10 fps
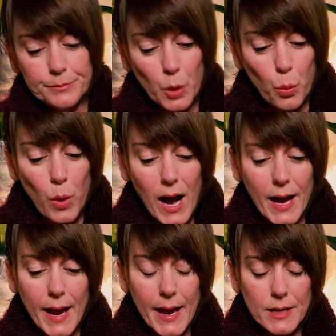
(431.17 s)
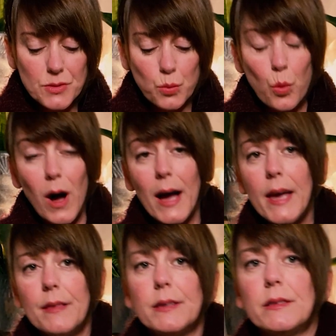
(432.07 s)
Why? I asked, why
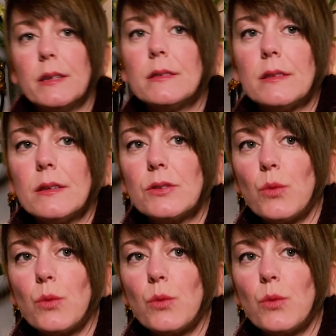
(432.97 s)
this distance?